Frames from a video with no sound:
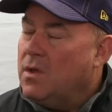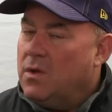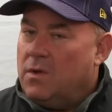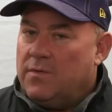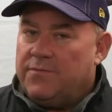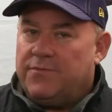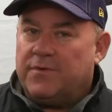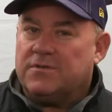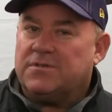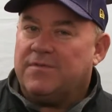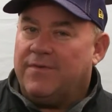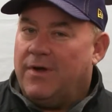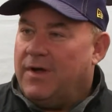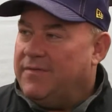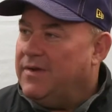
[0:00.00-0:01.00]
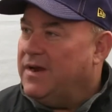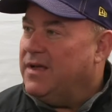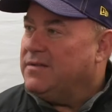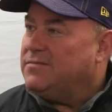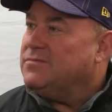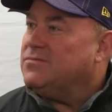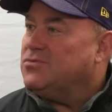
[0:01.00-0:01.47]
Well, first of all, I've got
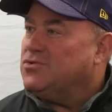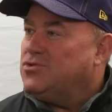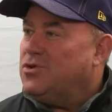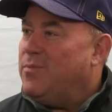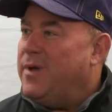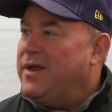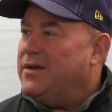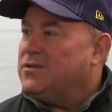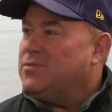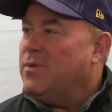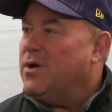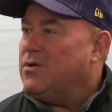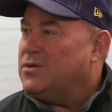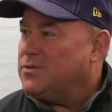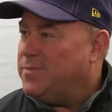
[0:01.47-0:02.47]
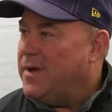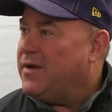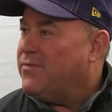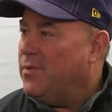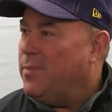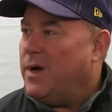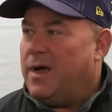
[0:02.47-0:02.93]
a tremendous amount of
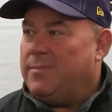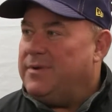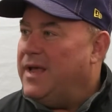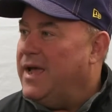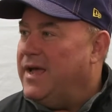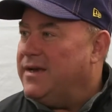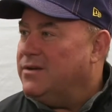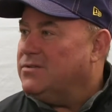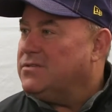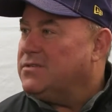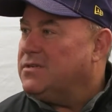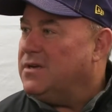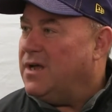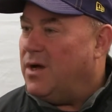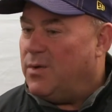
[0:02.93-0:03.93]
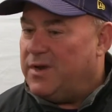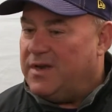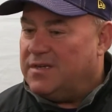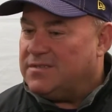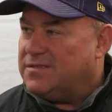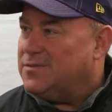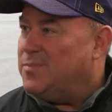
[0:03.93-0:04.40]
respect for Bob Daniels and how he
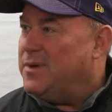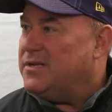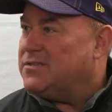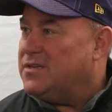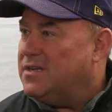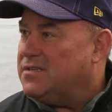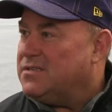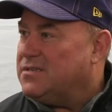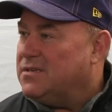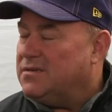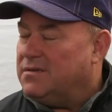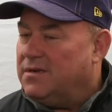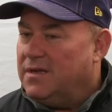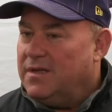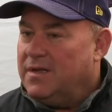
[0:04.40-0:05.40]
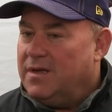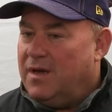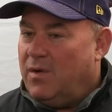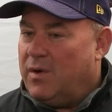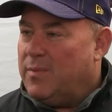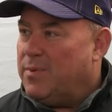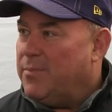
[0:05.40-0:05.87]
does his business and
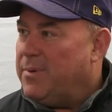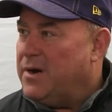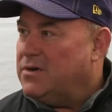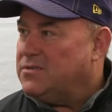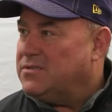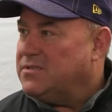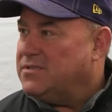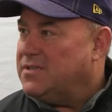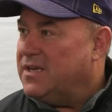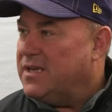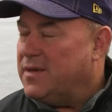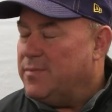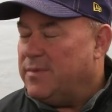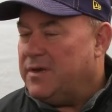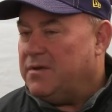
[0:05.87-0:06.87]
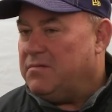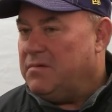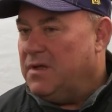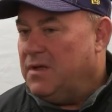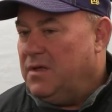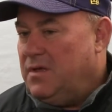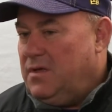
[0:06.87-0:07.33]
how he prepares his team. And
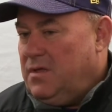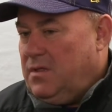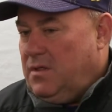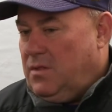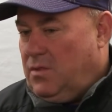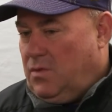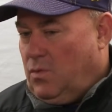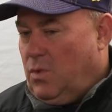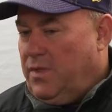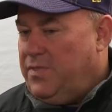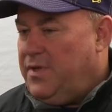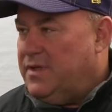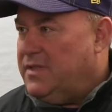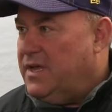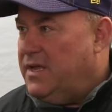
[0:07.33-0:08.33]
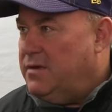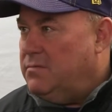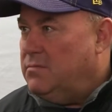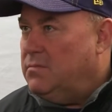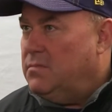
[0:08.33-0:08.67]
the one thing that